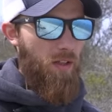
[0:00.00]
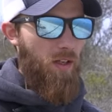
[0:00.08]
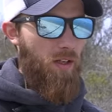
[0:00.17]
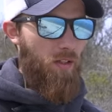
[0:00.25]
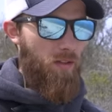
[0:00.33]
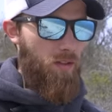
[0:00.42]

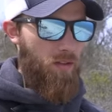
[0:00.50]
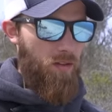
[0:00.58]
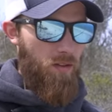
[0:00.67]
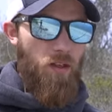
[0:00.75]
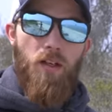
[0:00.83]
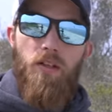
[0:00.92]
And
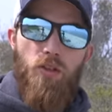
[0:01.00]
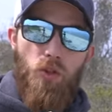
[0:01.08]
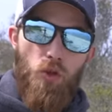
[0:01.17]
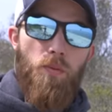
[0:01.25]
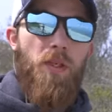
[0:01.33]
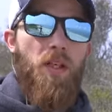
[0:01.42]

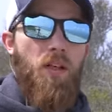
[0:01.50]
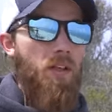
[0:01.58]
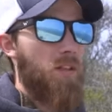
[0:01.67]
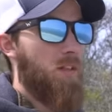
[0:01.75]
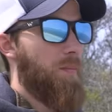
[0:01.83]
to be honest,